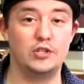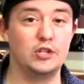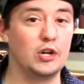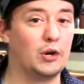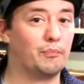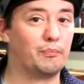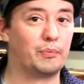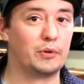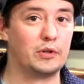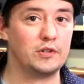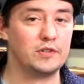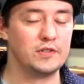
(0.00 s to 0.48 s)

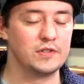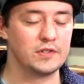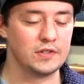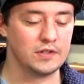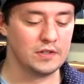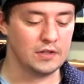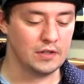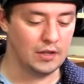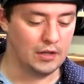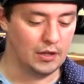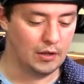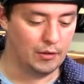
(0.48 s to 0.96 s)

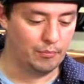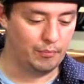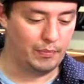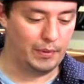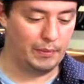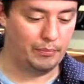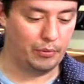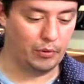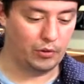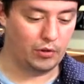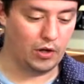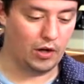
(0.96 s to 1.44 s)
jumpers,
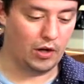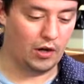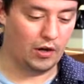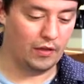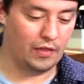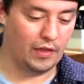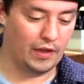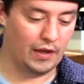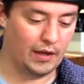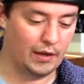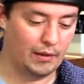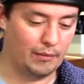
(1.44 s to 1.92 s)
people call
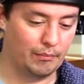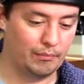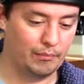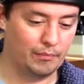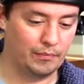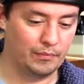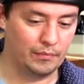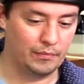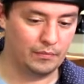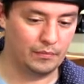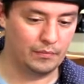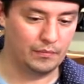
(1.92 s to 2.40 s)

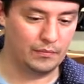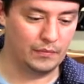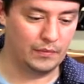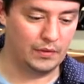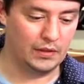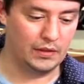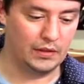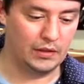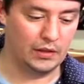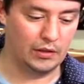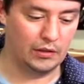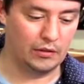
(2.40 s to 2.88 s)
them,
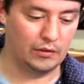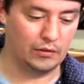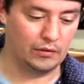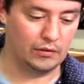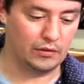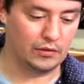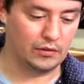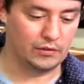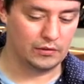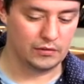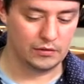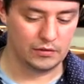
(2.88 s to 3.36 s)
you know,
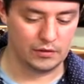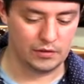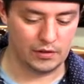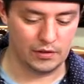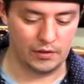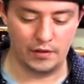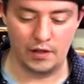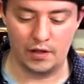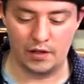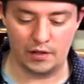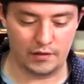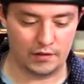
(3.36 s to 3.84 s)

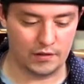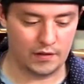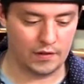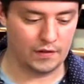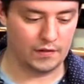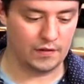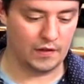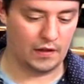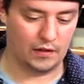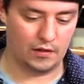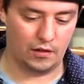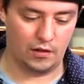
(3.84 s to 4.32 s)

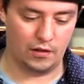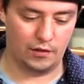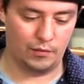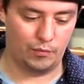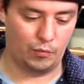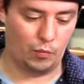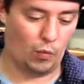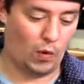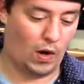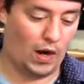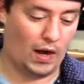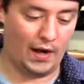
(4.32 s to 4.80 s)
conductors, they call them
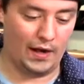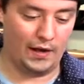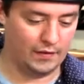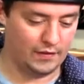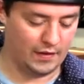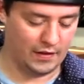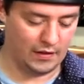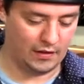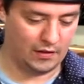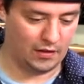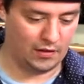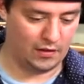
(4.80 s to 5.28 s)

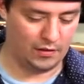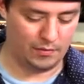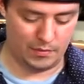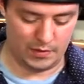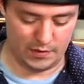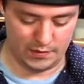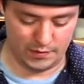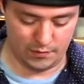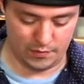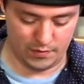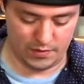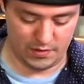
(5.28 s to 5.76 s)
wires, they call
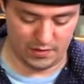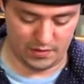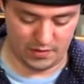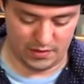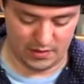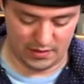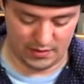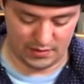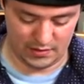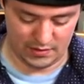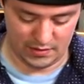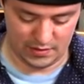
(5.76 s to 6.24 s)
them all sorts of
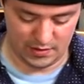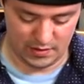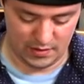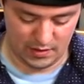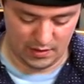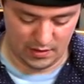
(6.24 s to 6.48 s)
things.